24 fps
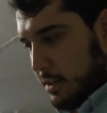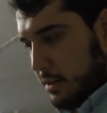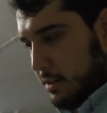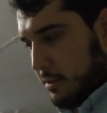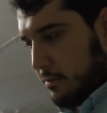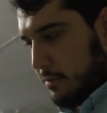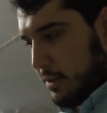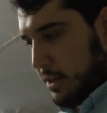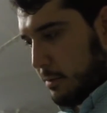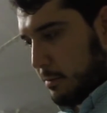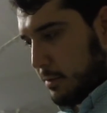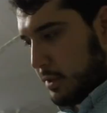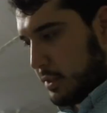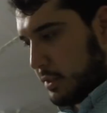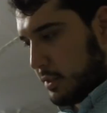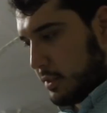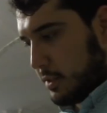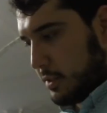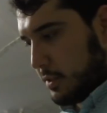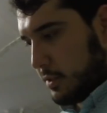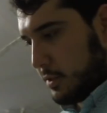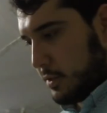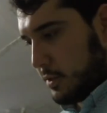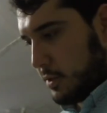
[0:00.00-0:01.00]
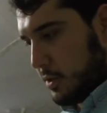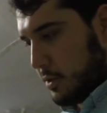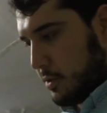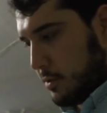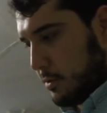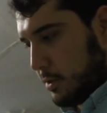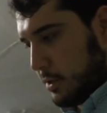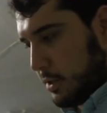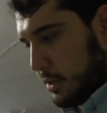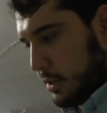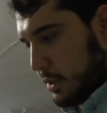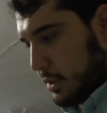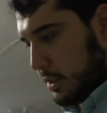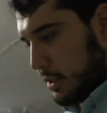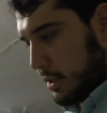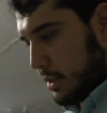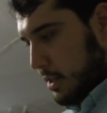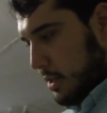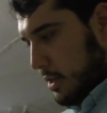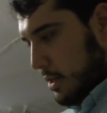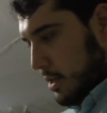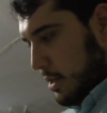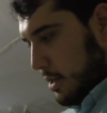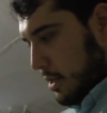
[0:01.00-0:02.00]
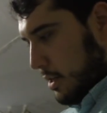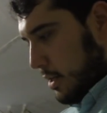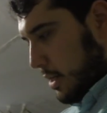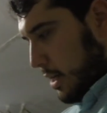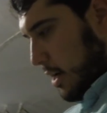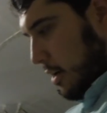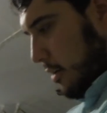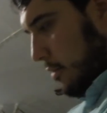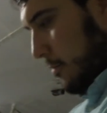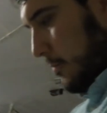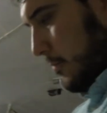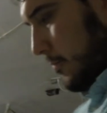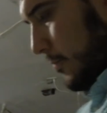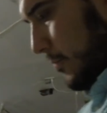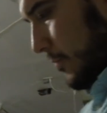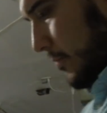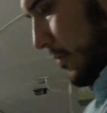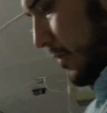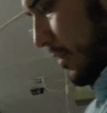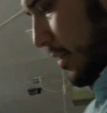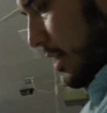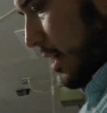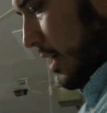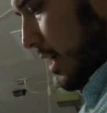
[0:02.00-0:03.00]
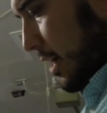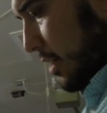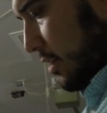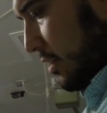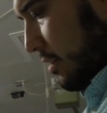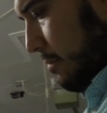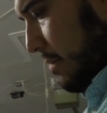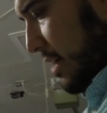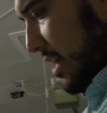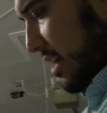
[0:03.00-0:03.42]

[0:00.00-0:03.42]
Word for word: the famous tow hook. Now, I actually